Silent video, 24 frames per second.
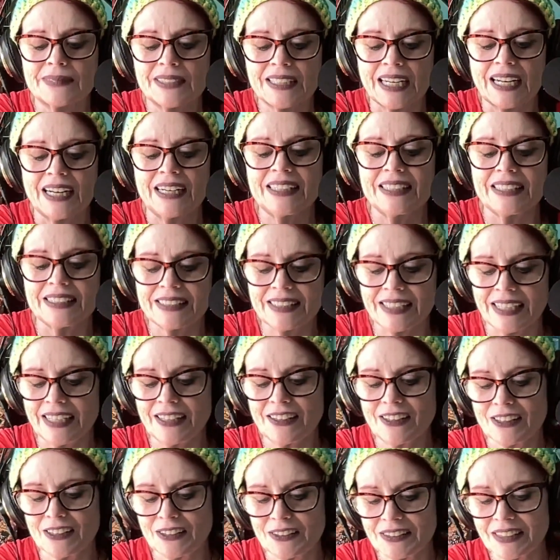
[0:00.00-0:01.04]
Tiny
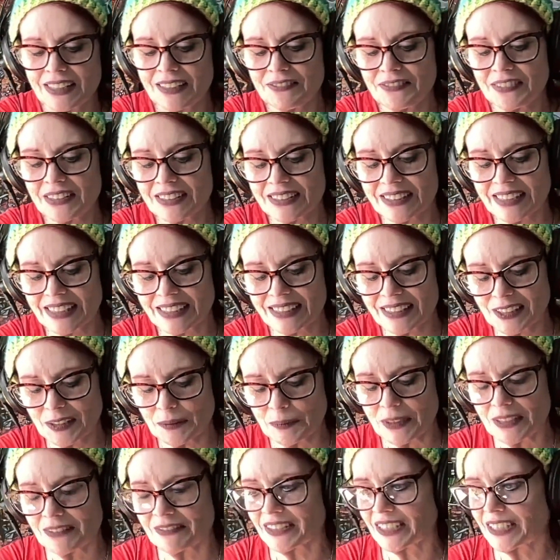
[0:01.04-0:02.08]
Tarot. That feels like a little
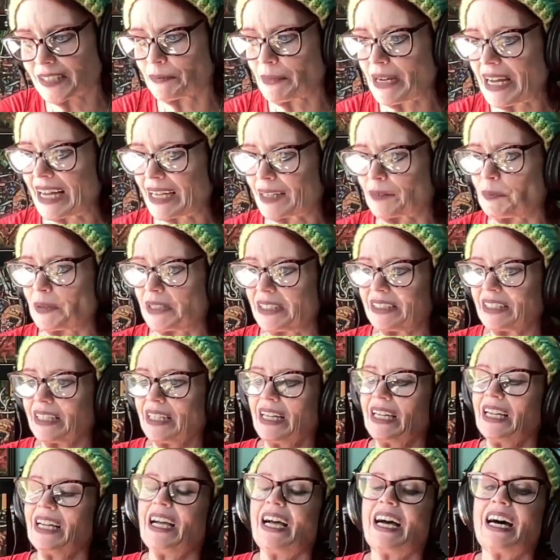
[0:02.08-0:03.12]
bit of a smack, but
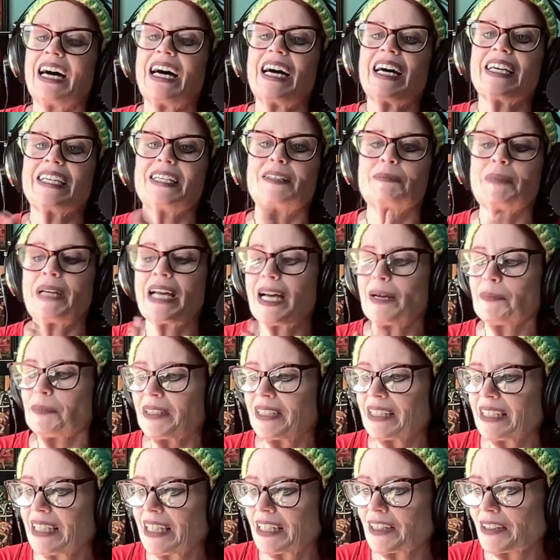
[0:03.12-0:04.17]
I am
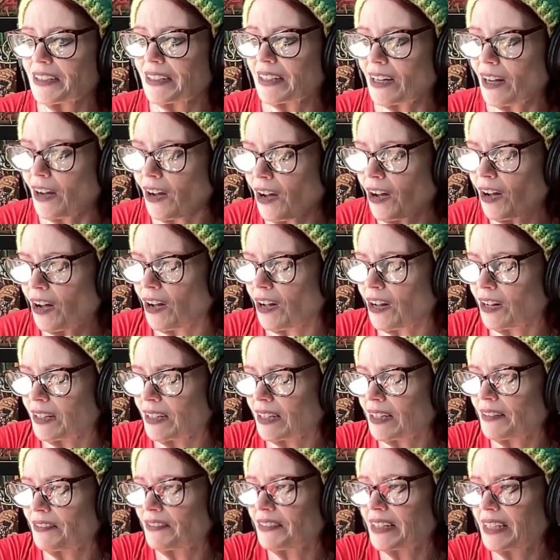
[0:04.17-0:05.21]
happy to hear that
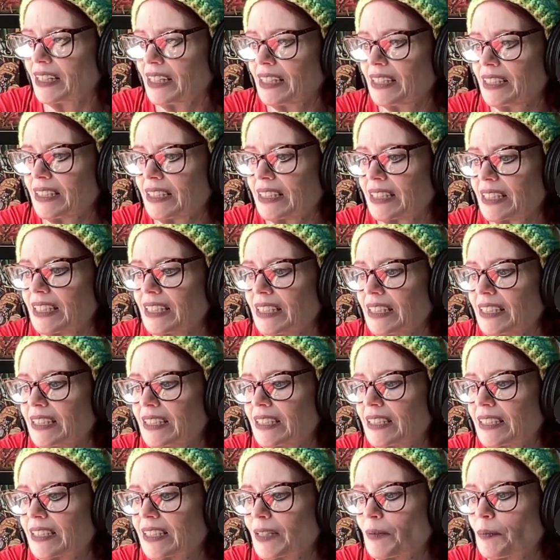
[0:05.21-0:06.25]
all of this
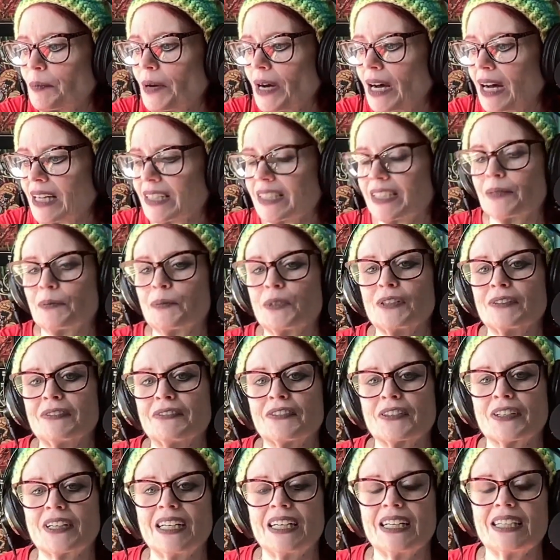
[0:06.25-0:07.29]
is possible
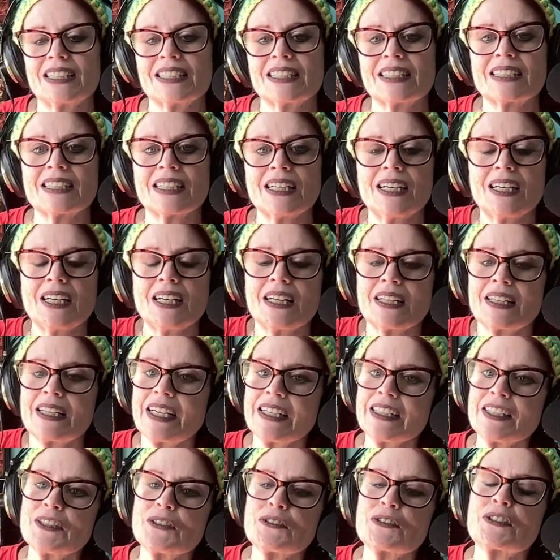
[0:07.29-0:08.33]
for us.
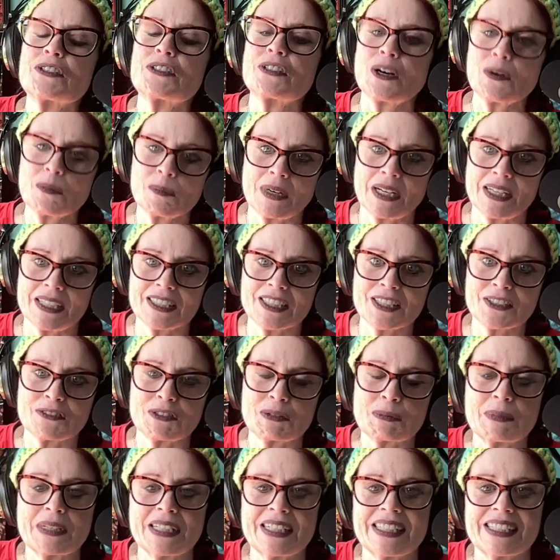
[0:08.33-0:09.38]
Thank you so much for
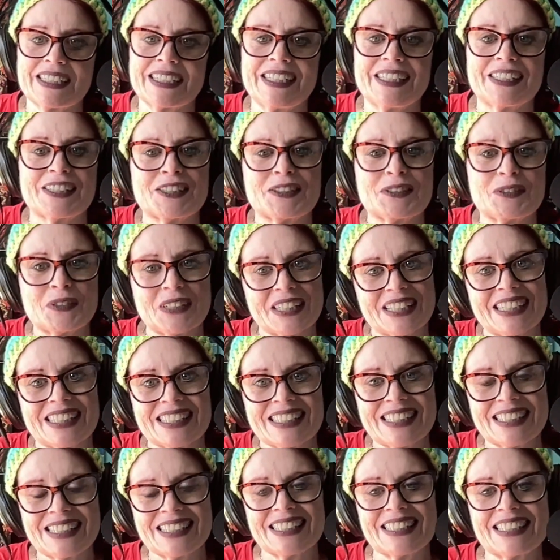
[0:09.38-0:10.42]
being here with
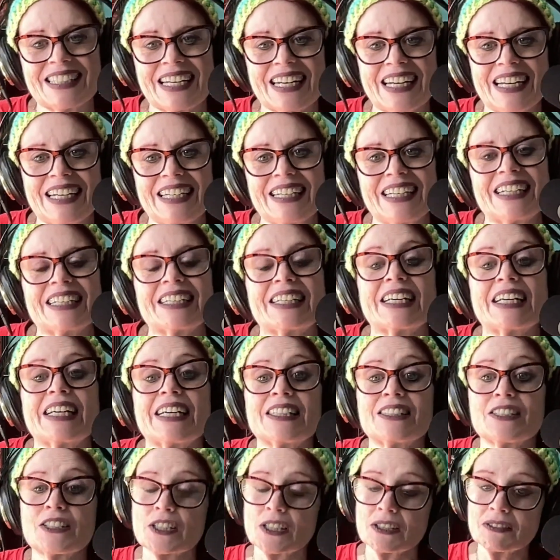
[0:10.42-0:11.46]
us today.
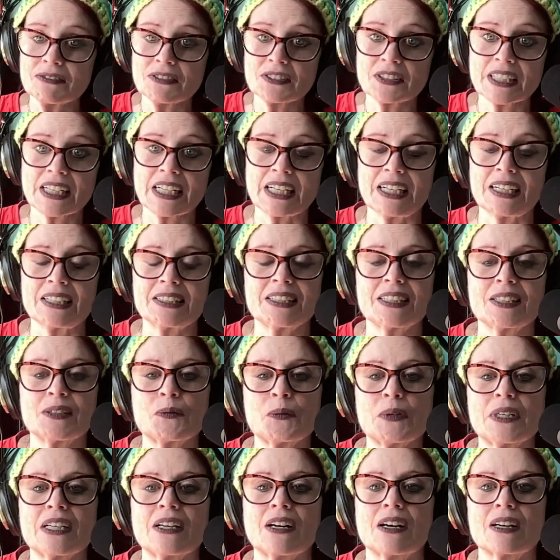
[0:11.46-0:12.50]
Again, don't forget that
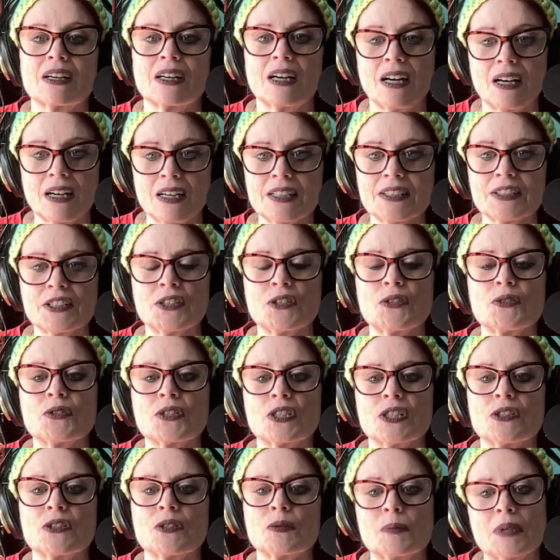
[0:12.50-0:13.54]
we are on
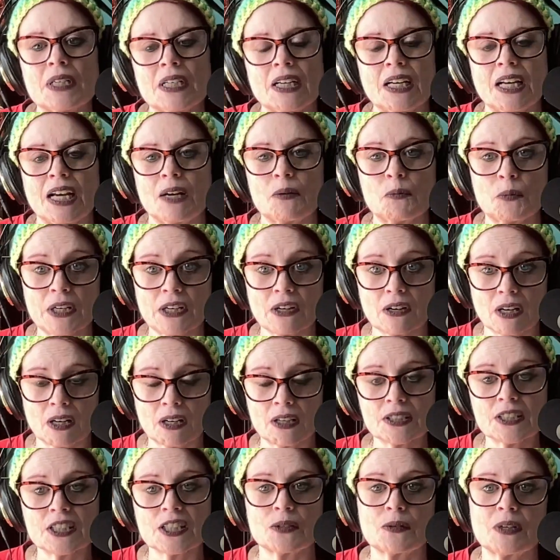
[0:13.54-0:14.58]
YouTube and we are
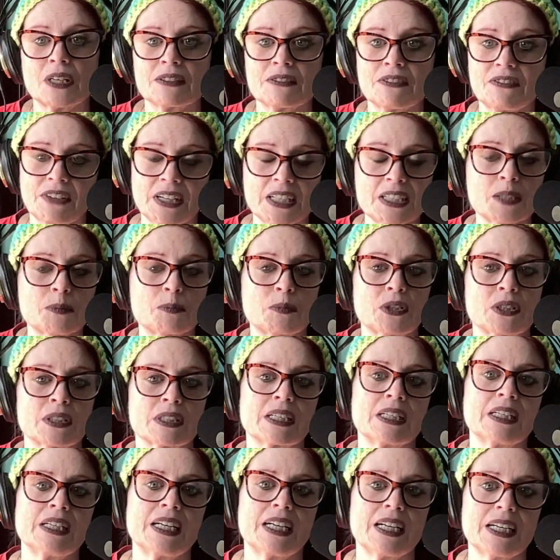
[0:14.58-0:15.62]
also on Facebook,
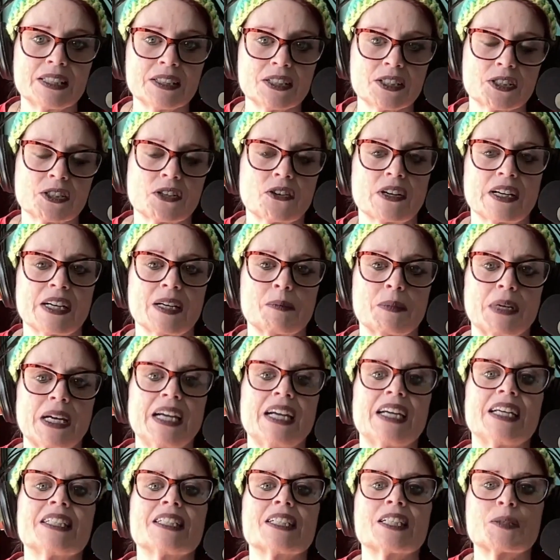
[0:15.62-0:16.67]
Instagram,
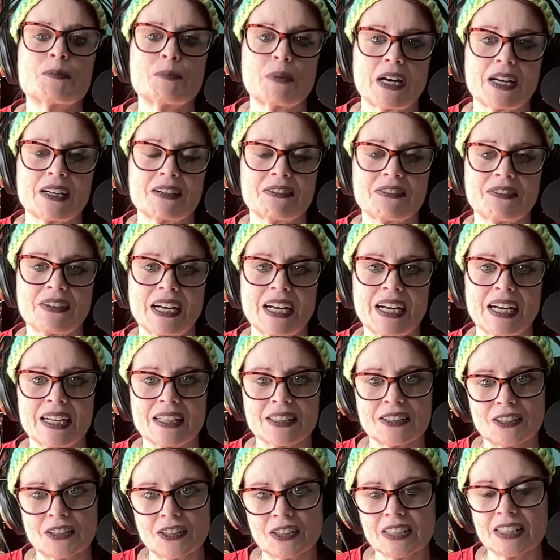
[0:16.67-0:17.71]
and Spotify.
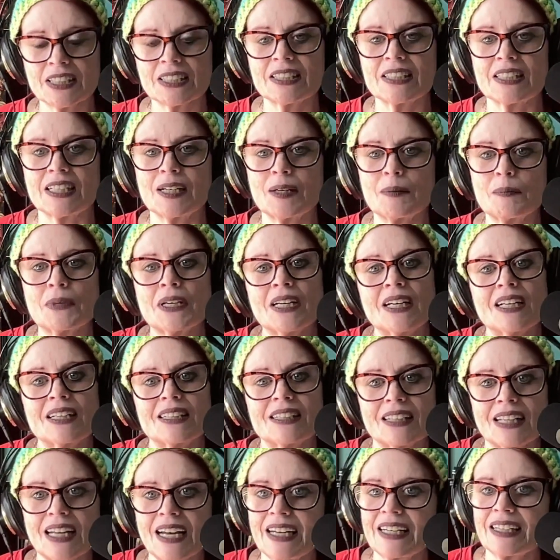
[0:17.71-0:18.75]
Look us up,
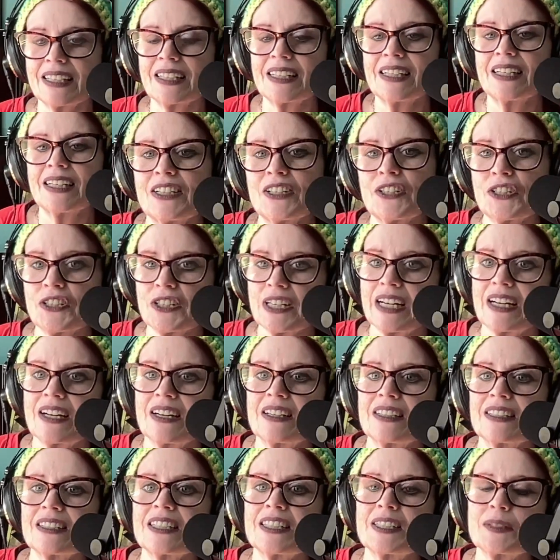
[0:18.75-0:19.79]
like,
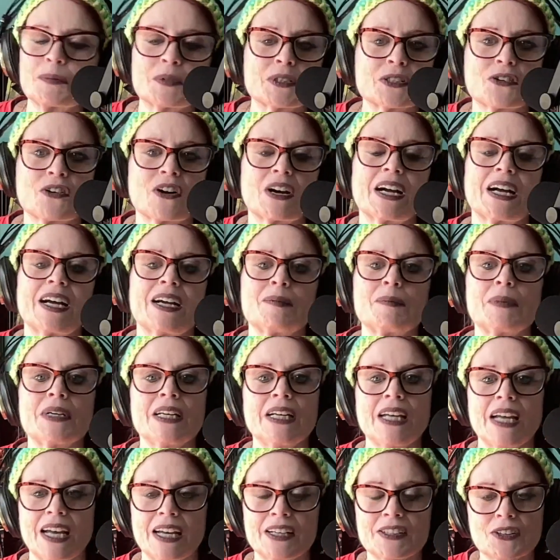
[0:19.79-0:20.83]
share, subscribe,
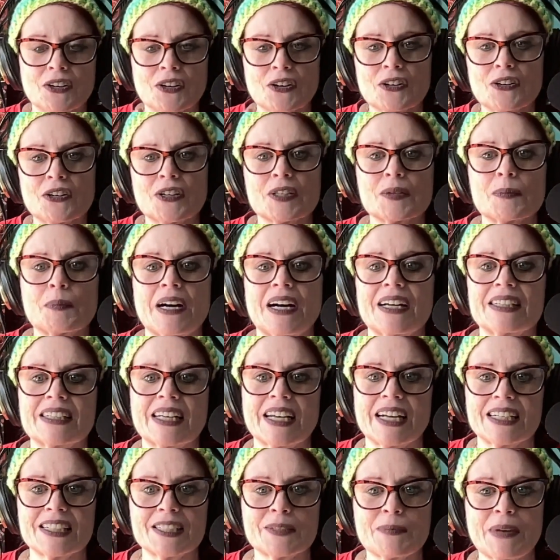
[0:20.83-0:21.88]
and Earl the
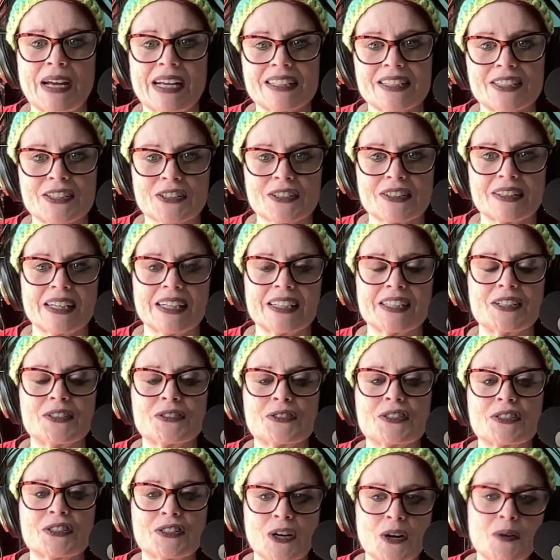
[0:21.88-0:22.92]
Podcast Master, thank you
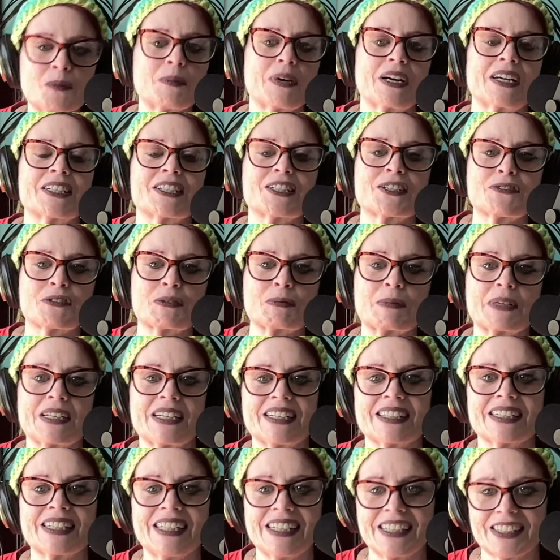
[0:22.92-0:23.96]
so much for
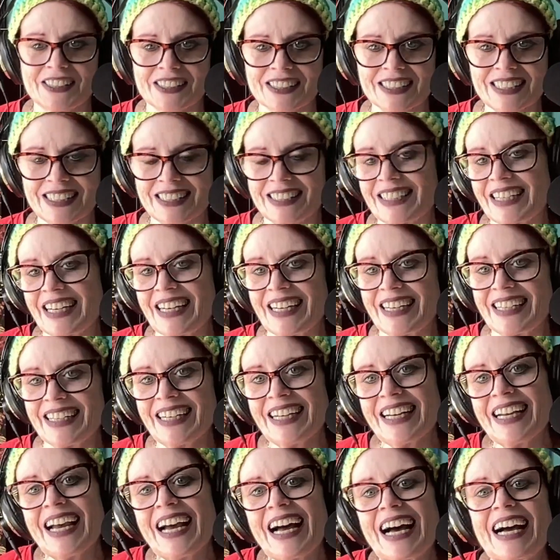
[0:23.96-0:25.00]
being here today.
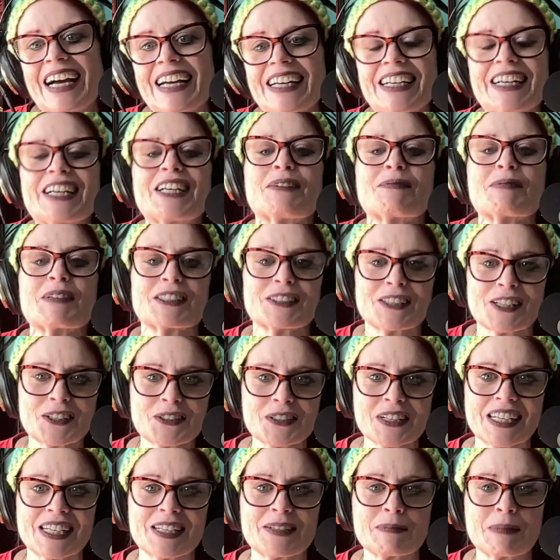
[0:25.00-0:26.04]
I am
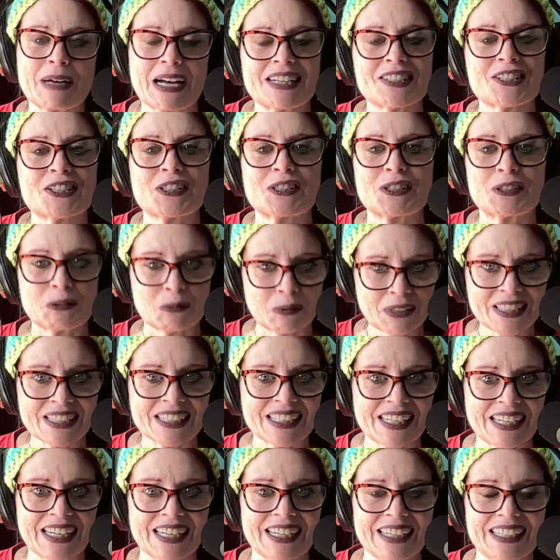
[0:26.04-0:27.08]
LowKeyMagickal with a
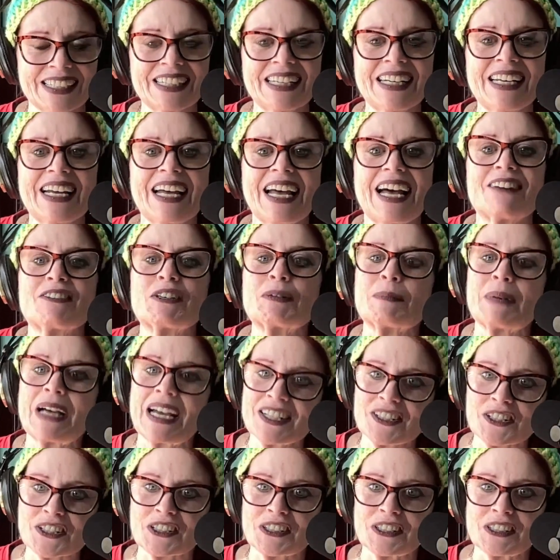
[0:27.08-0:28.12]
K. Have a
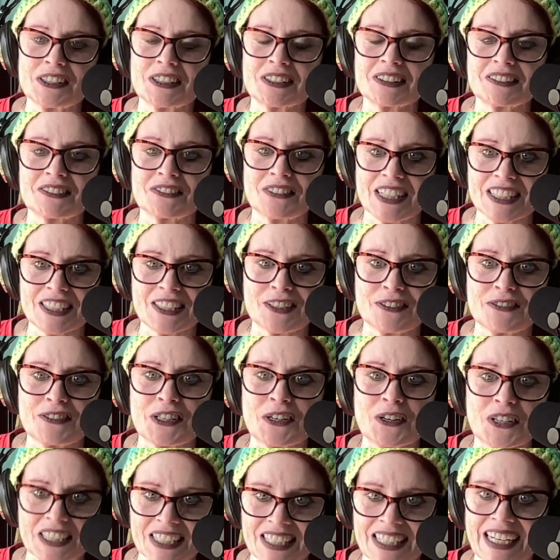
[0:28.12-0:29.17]
magical rest of
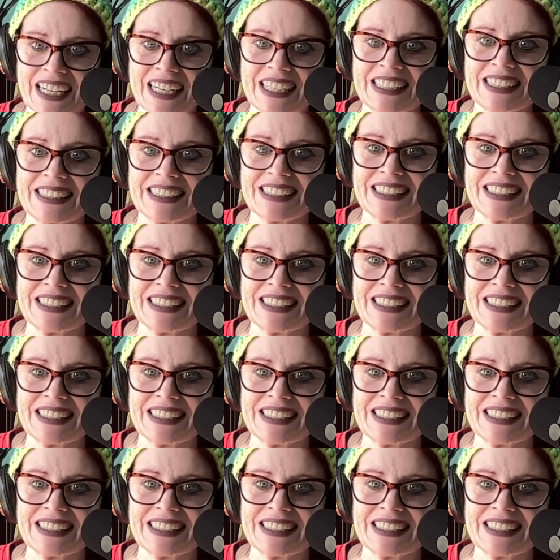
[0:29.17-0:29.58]
your day.